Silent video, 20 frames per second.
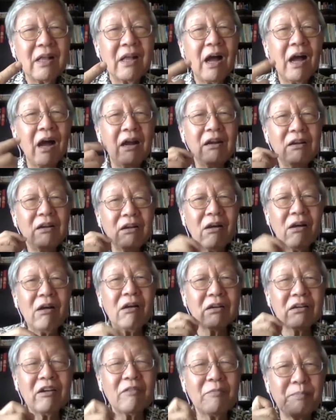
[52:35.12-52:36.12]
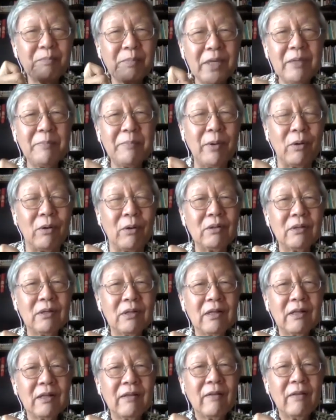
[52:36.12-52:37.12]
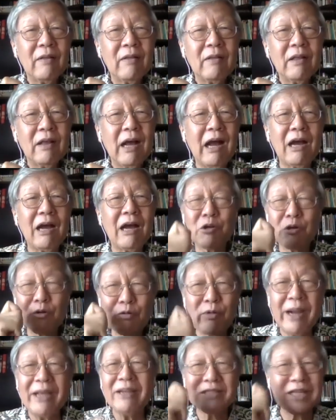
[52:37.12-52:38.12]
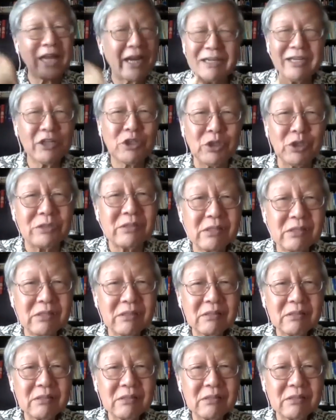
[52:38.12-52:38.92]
A lot of people are great technicians.